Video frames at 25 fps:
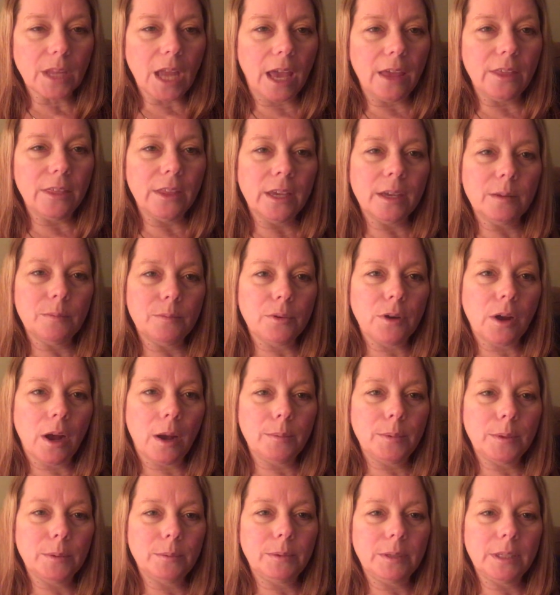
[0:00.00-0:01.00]
I think
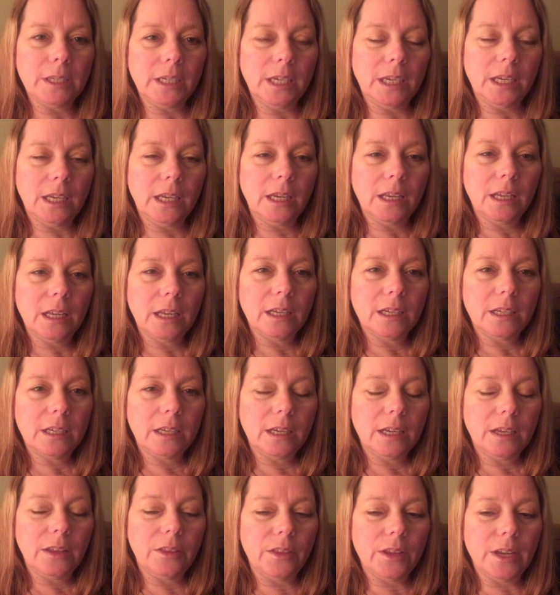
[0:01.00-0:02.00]
probably
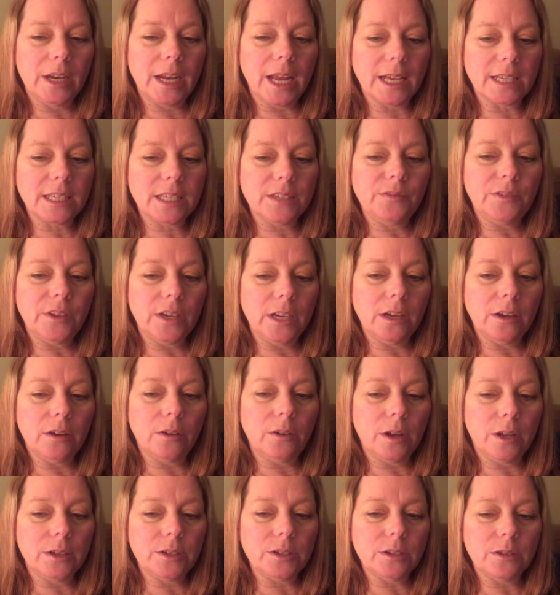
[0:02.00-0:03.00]
the next
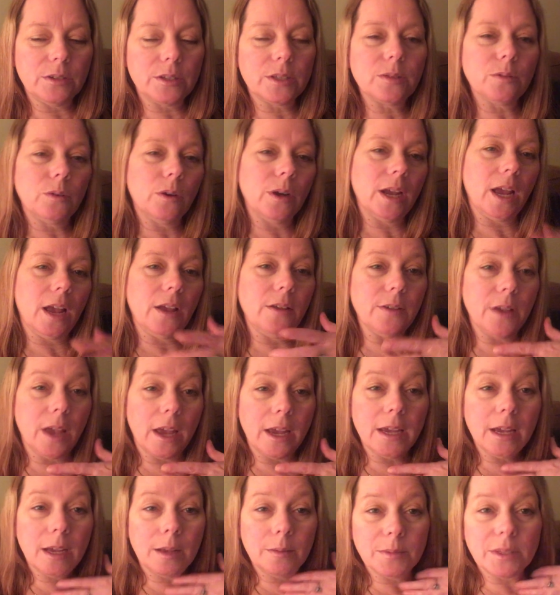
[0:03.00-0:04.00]
video I'll do, sorry, I
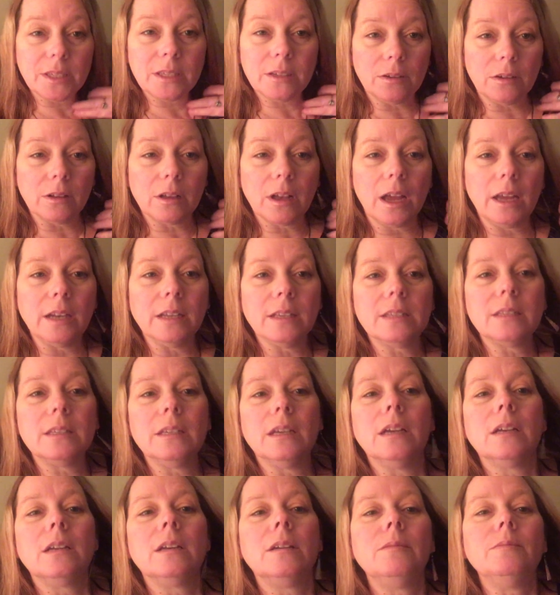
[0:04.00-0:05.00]
am still kind of
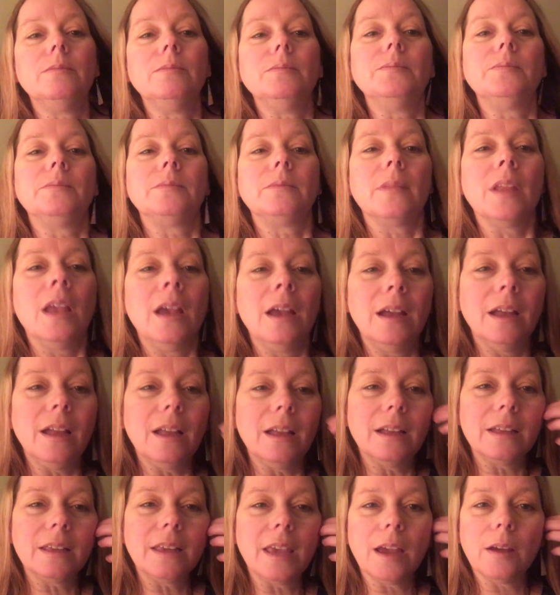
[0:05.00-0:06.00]
sick.
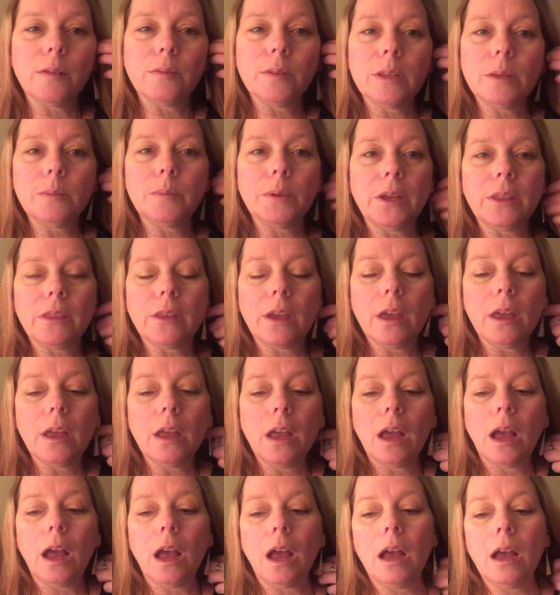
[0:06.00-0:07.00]
I can't really breathe.
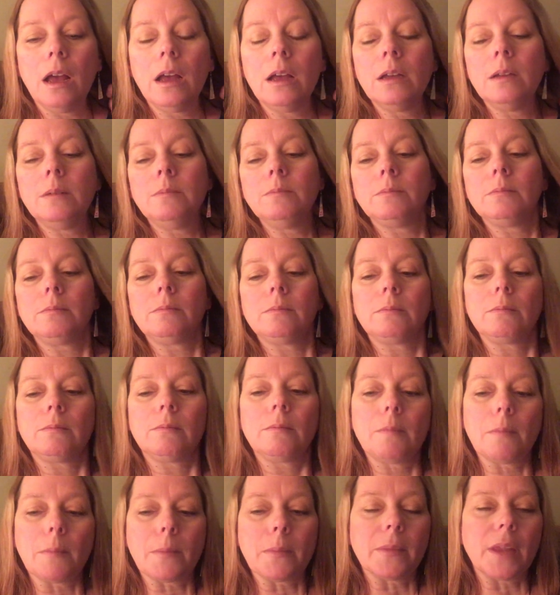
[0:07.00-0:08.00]
And
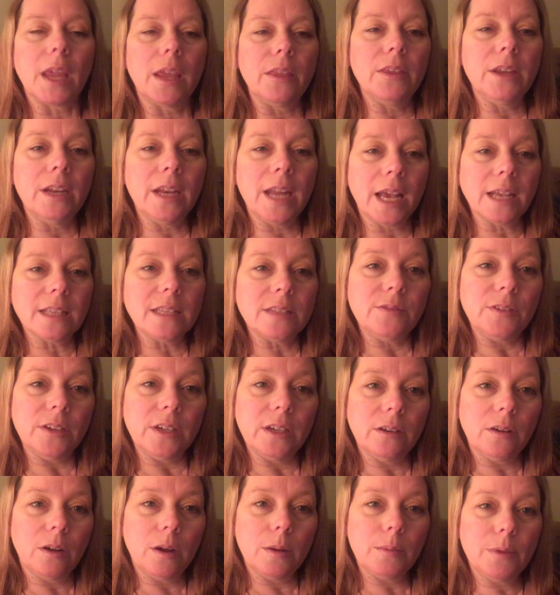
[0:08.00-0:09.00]
the next
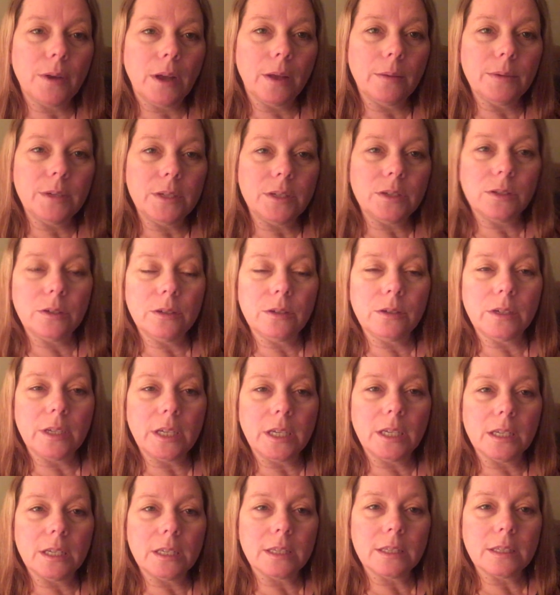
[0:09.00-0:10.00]
video I'll probably do
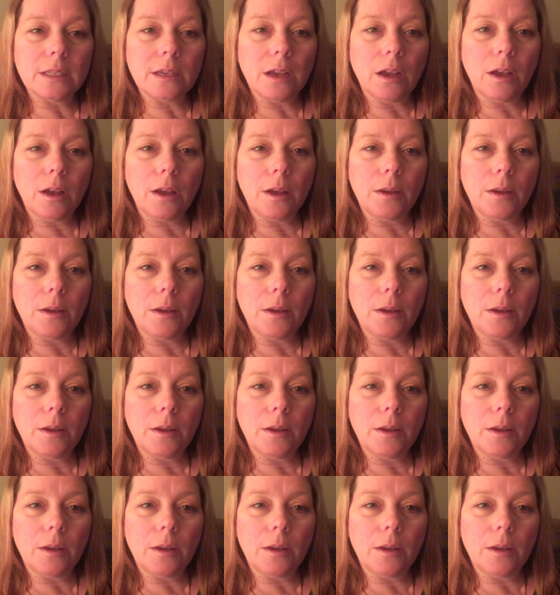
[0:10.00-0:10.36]
is,